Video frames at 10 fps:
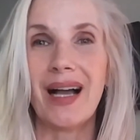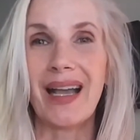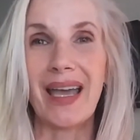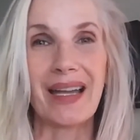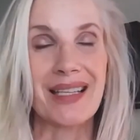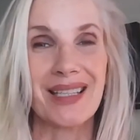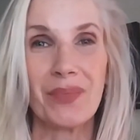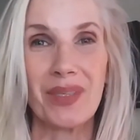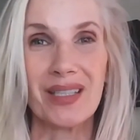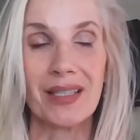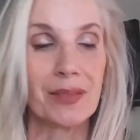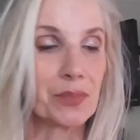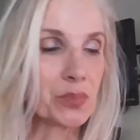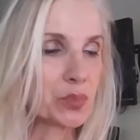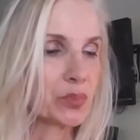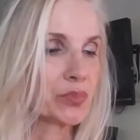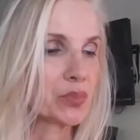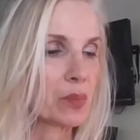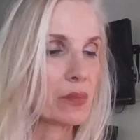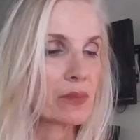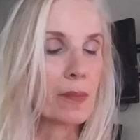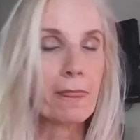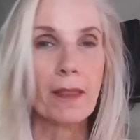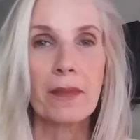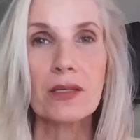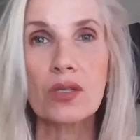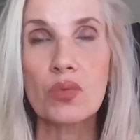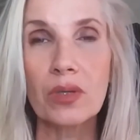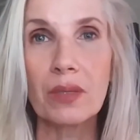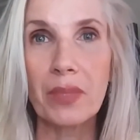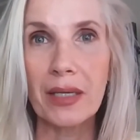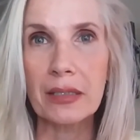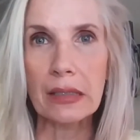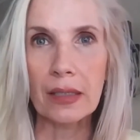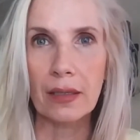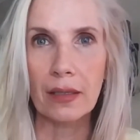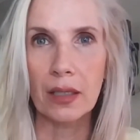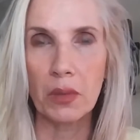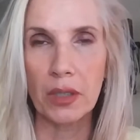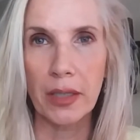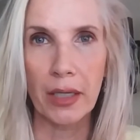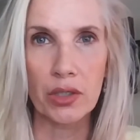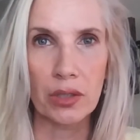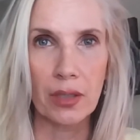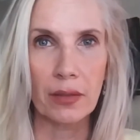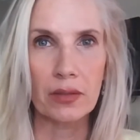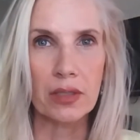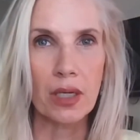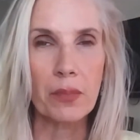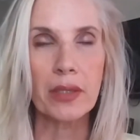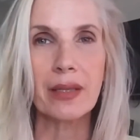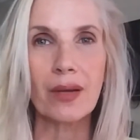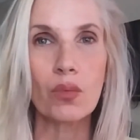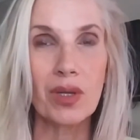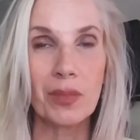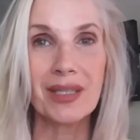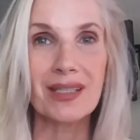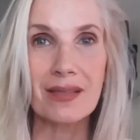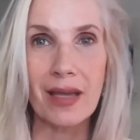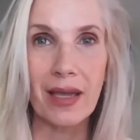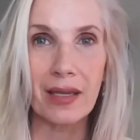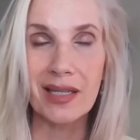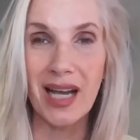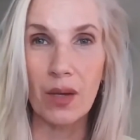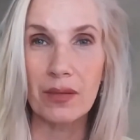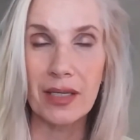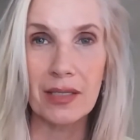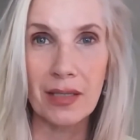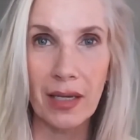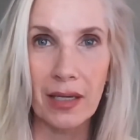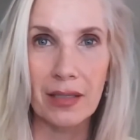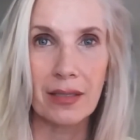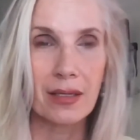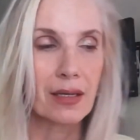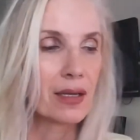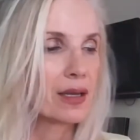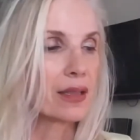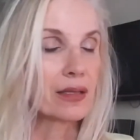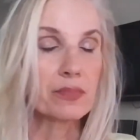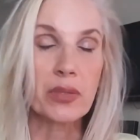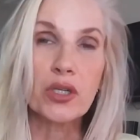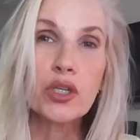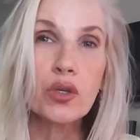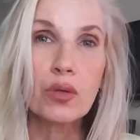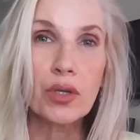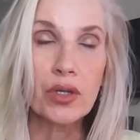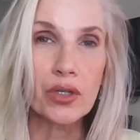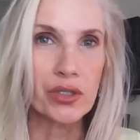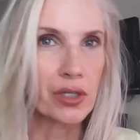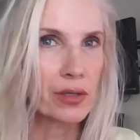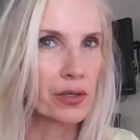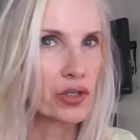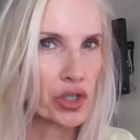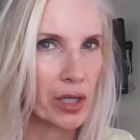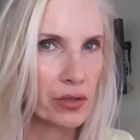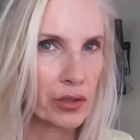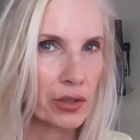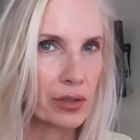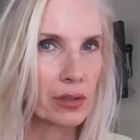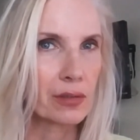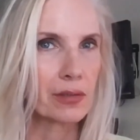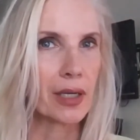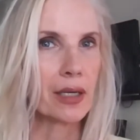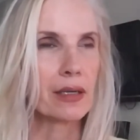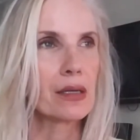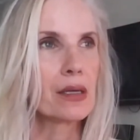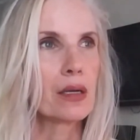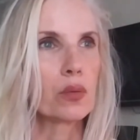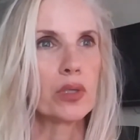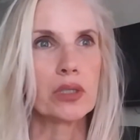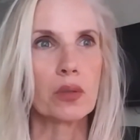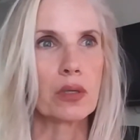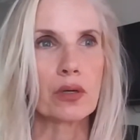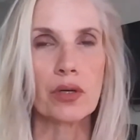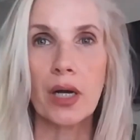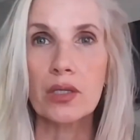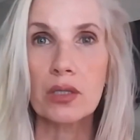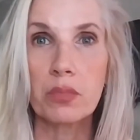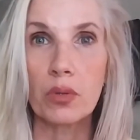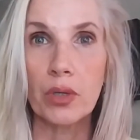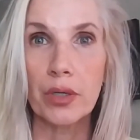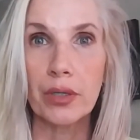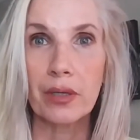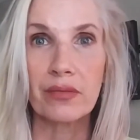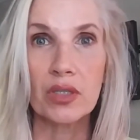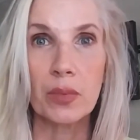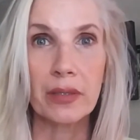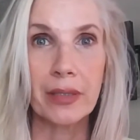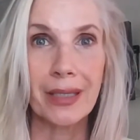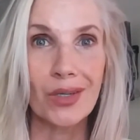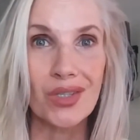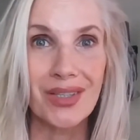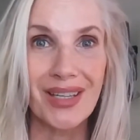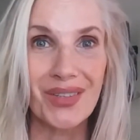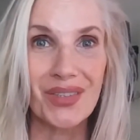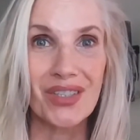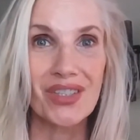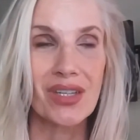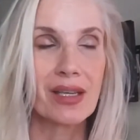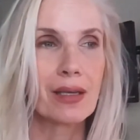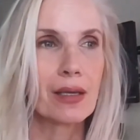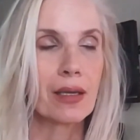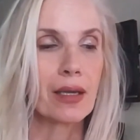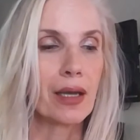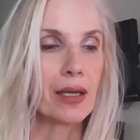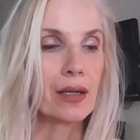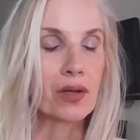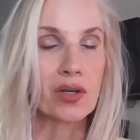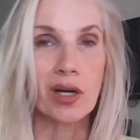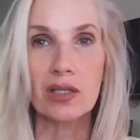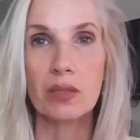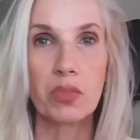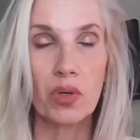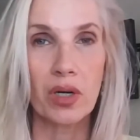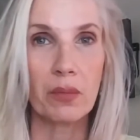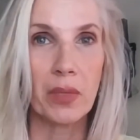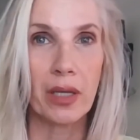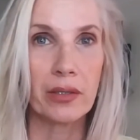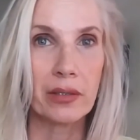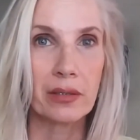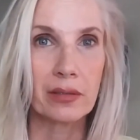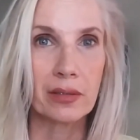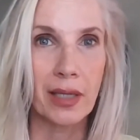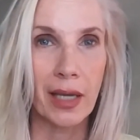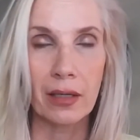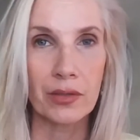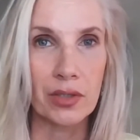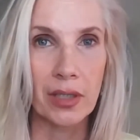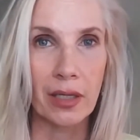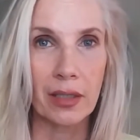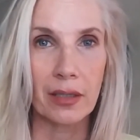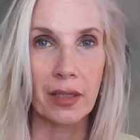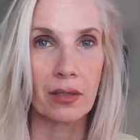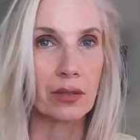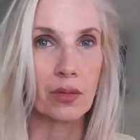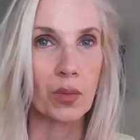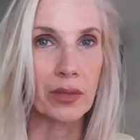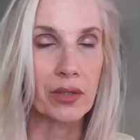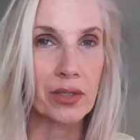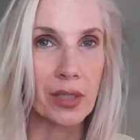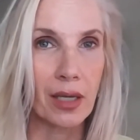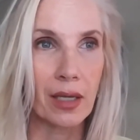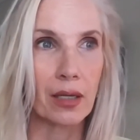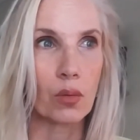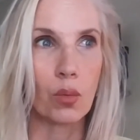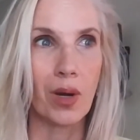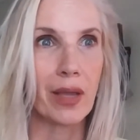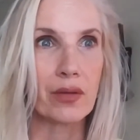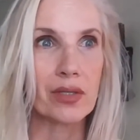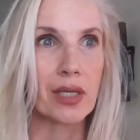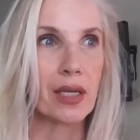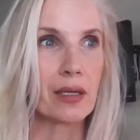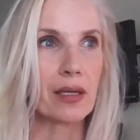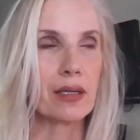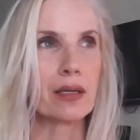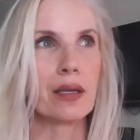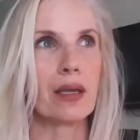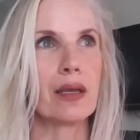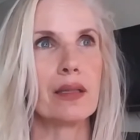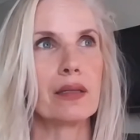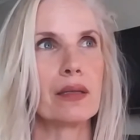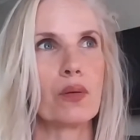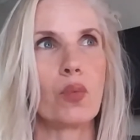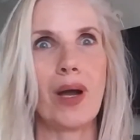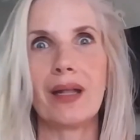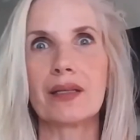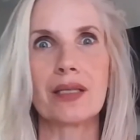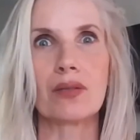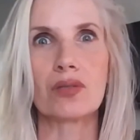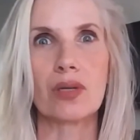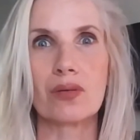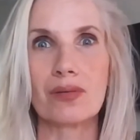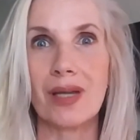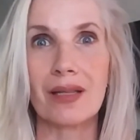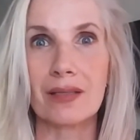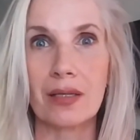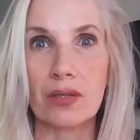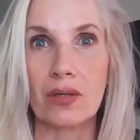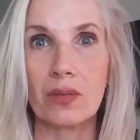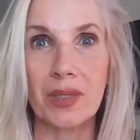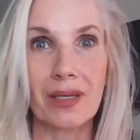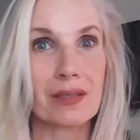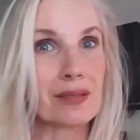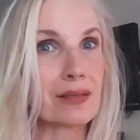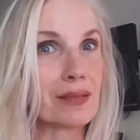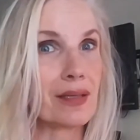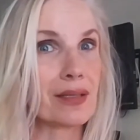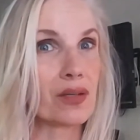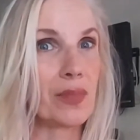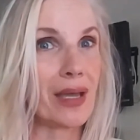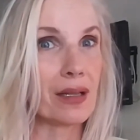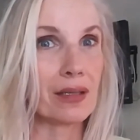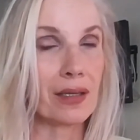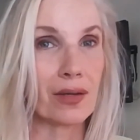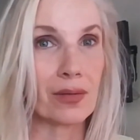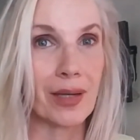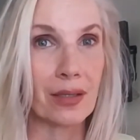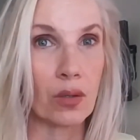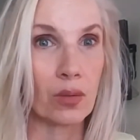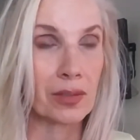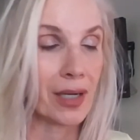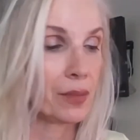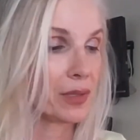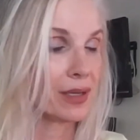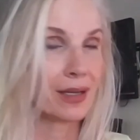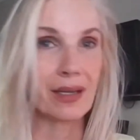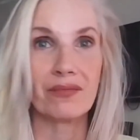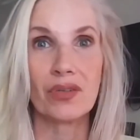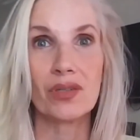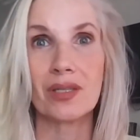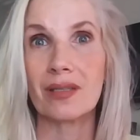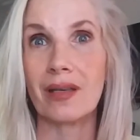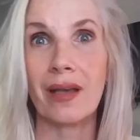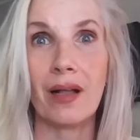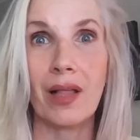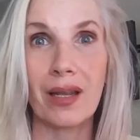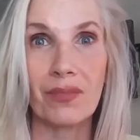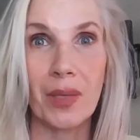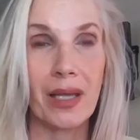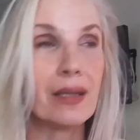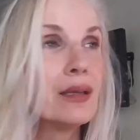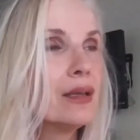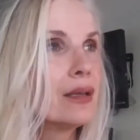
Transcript: I got to slip this in. This is really basic communication. Now, there's something that women say and how they say it that's peculiar to their gender, okay? We do it across the board if you speak the English language, and across the board, men can't understand it. They don't know what they're saying, why they're saying it, and why it sounds so nonsensical, because it's grammatically incorrect the whole time, and it confuses the hell out of men.